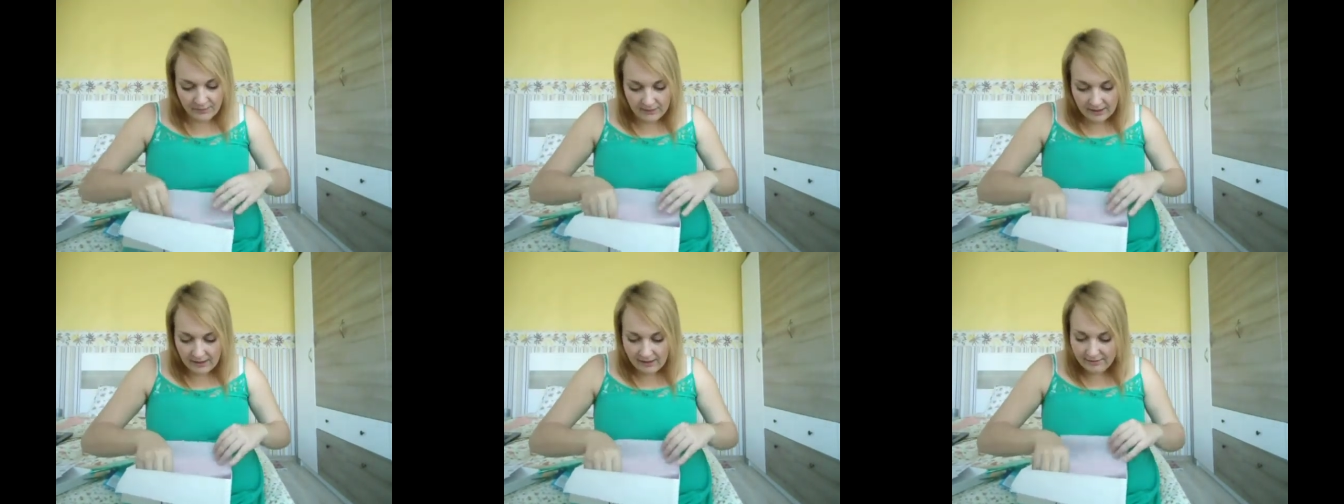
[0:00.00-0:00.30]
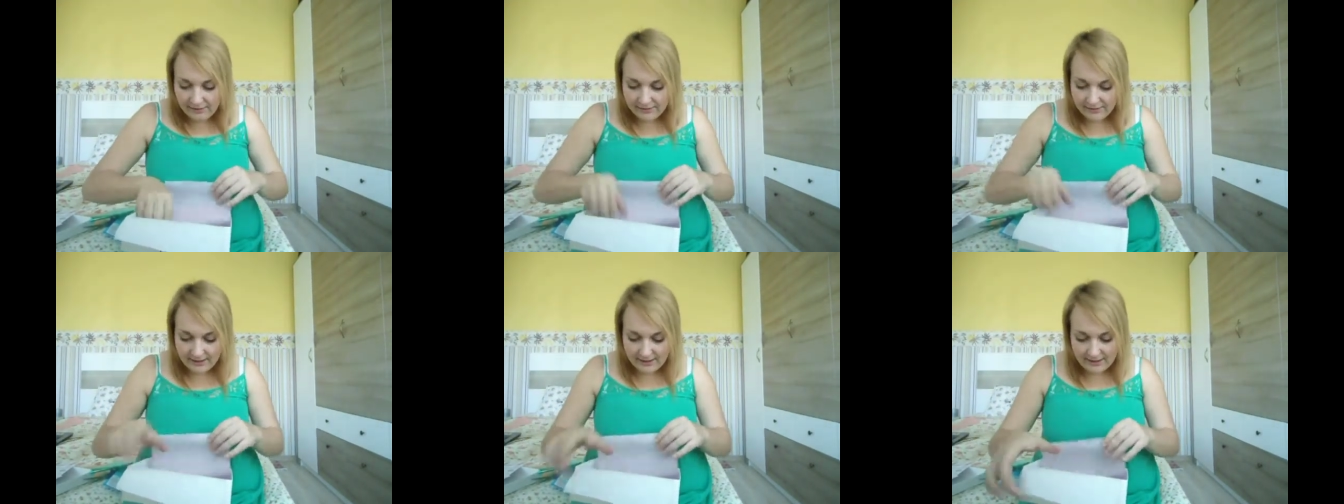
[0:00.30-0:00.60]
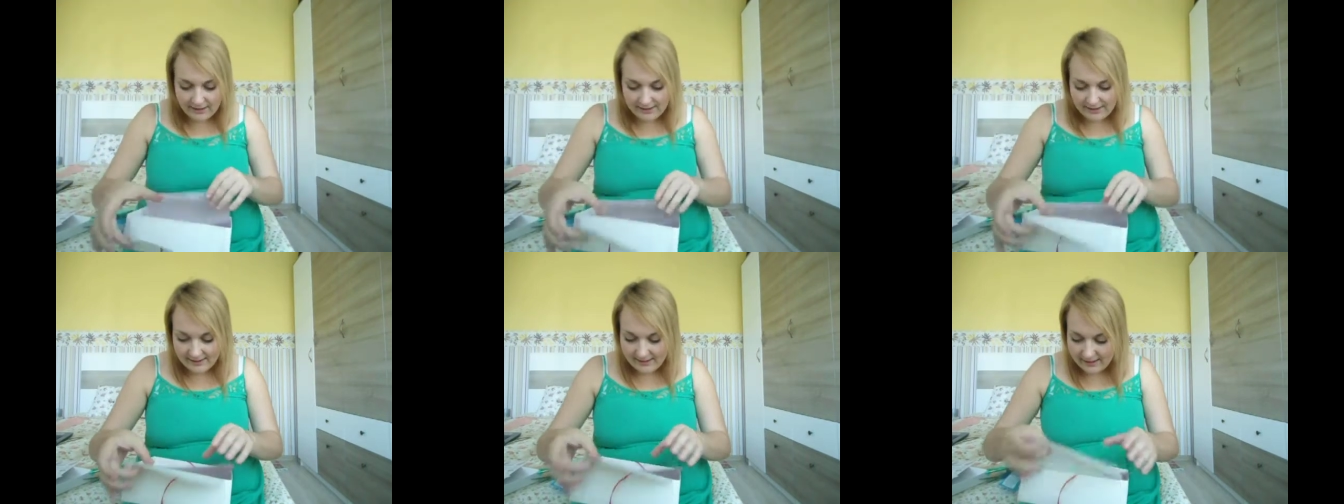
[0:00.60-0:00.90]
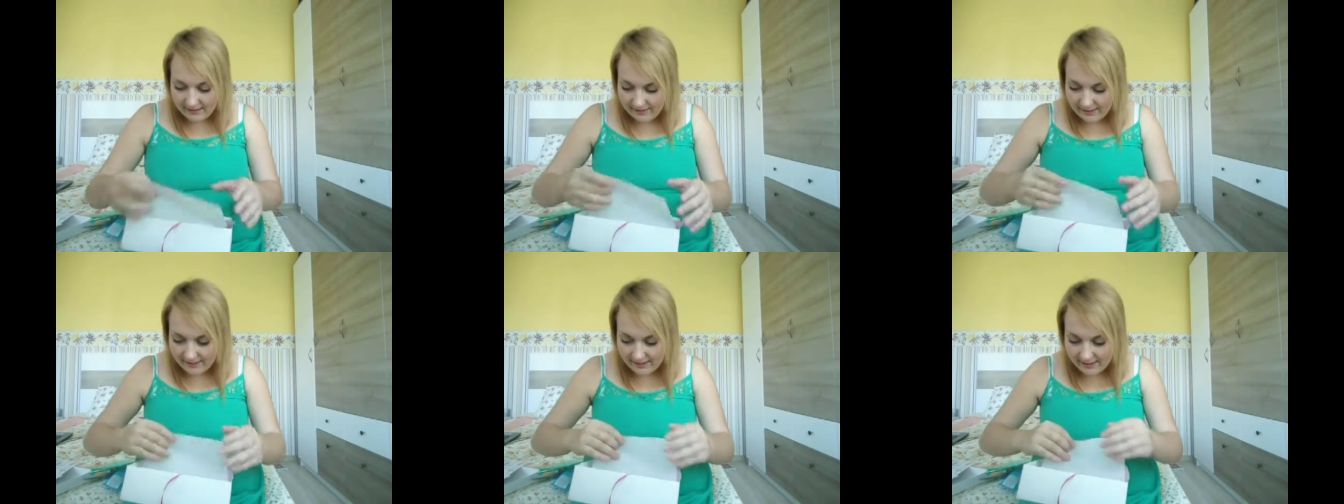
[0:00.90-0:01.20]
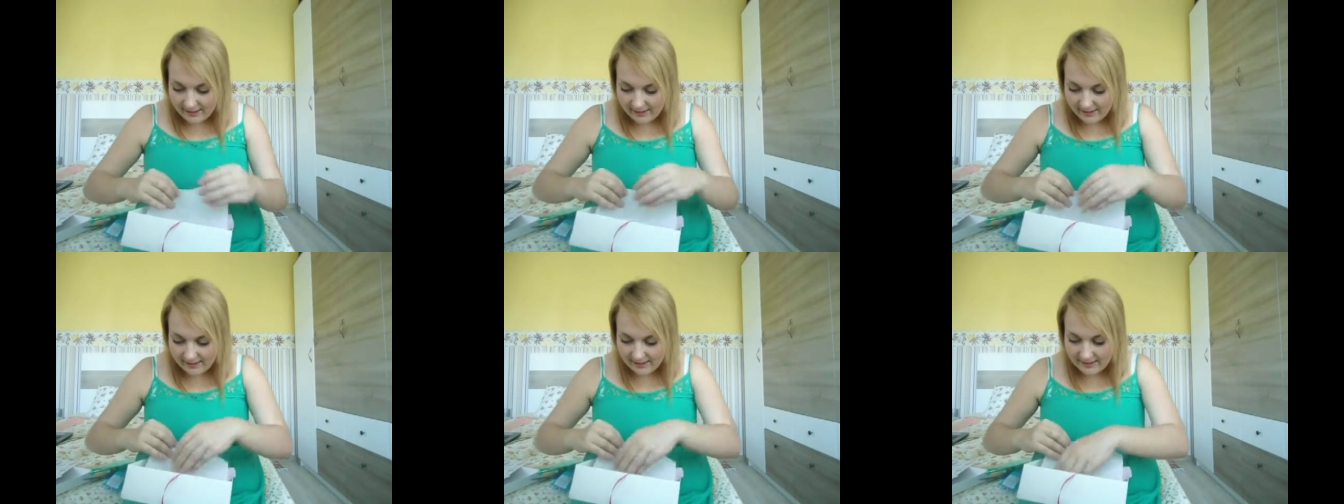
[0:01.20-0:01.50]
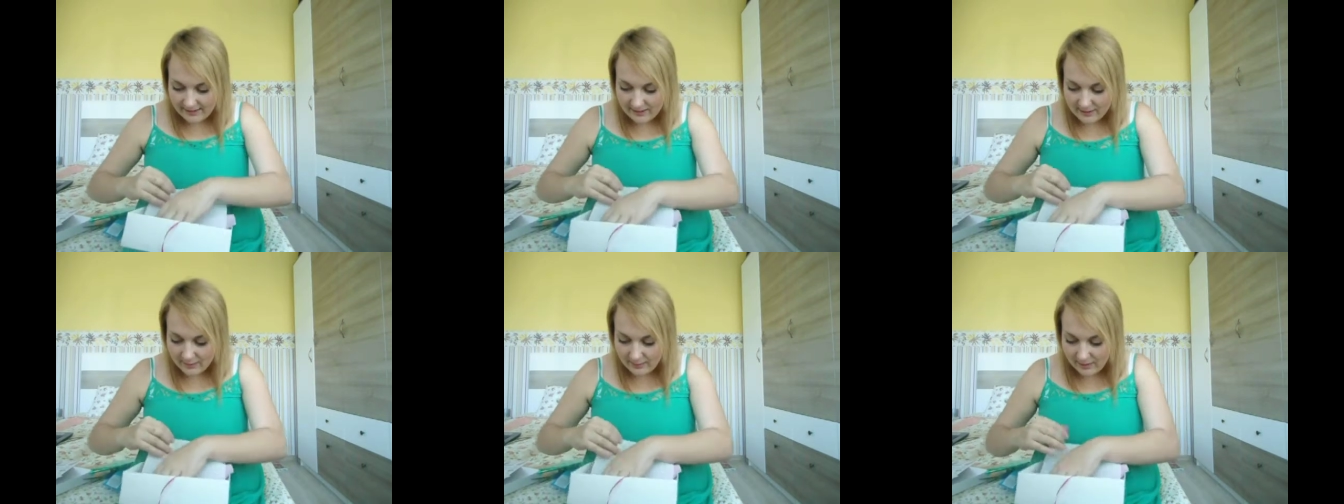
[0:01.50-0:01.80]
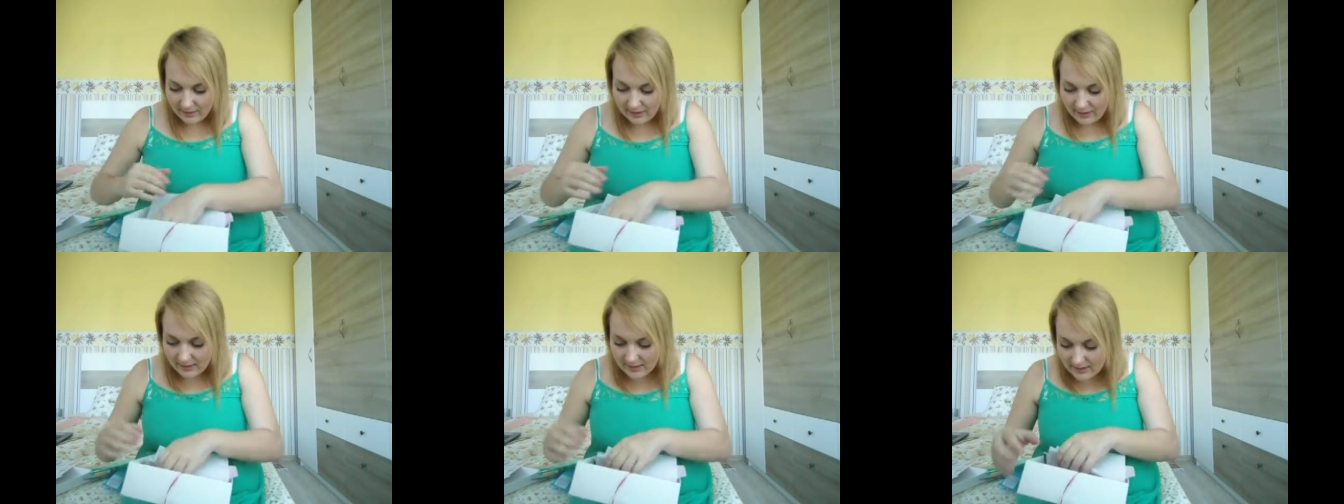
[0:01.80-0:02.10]
Definitely, definitely this
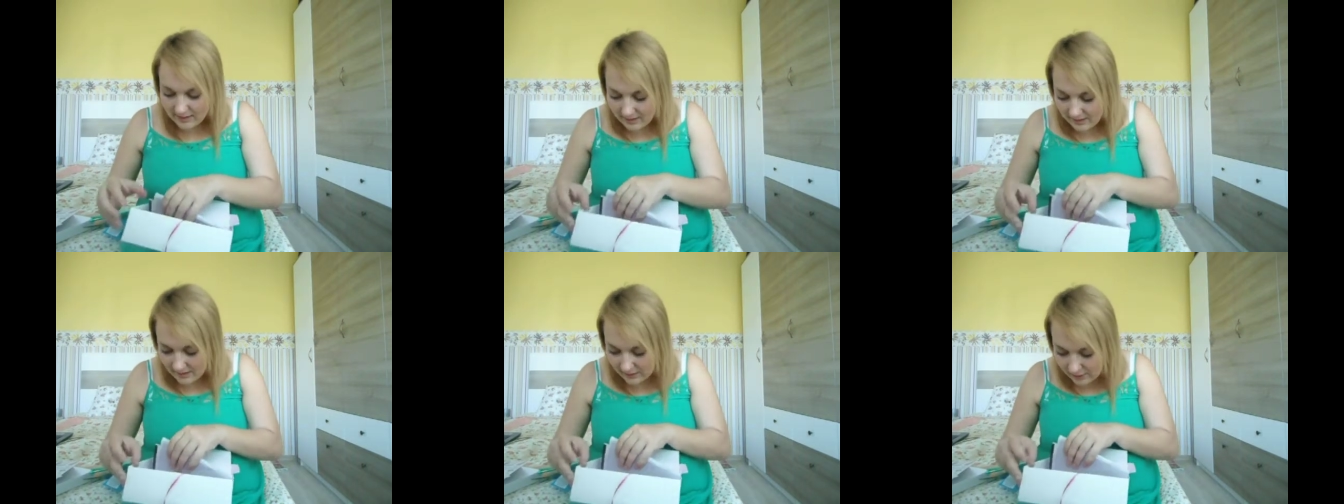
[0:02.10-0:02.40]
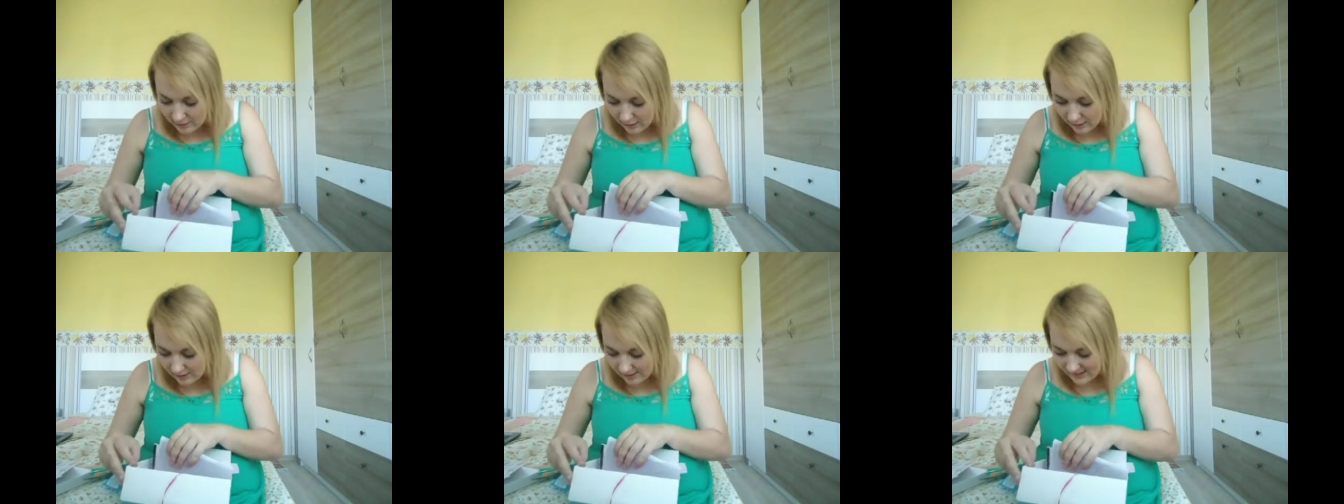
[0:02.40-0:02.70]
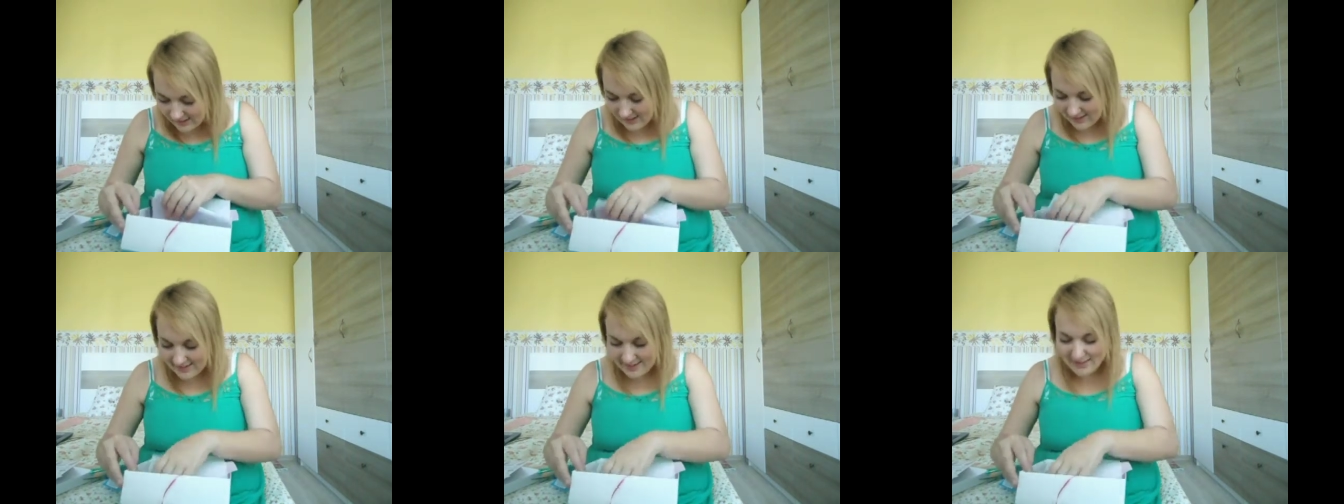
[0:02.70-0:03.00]
box totally